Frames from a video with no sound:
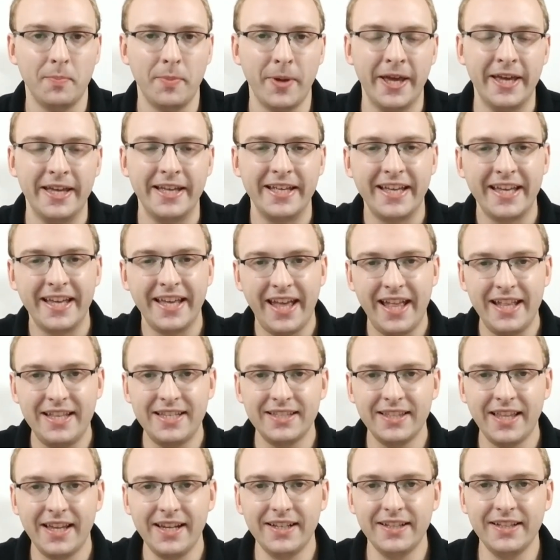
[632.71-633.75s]
But
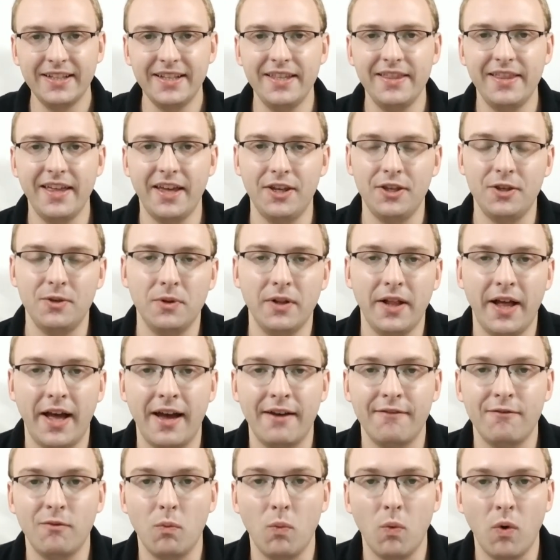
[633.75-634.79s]
it's likely that you will
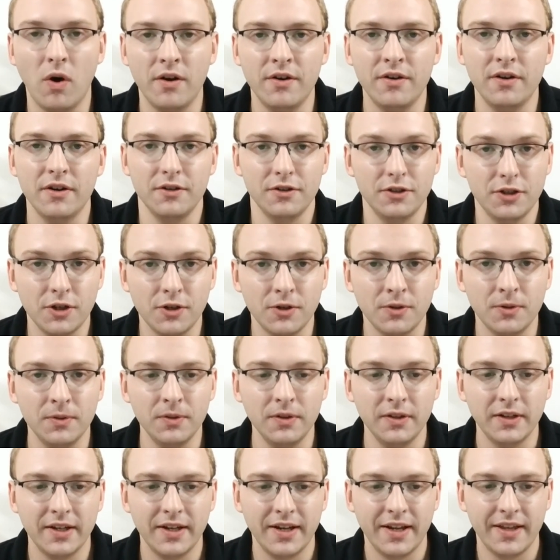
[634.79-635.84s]
have one or
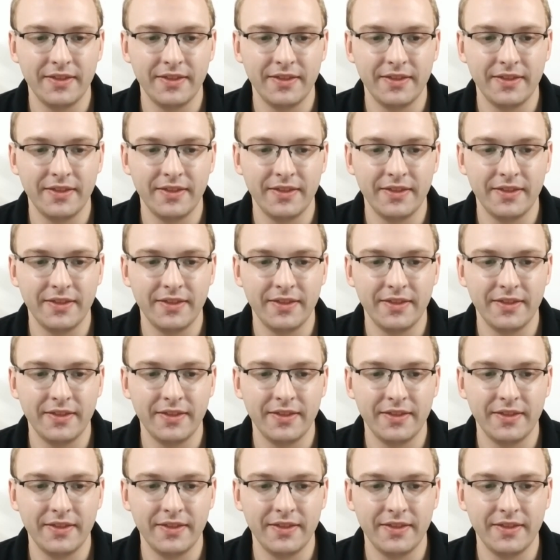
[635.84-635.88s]
two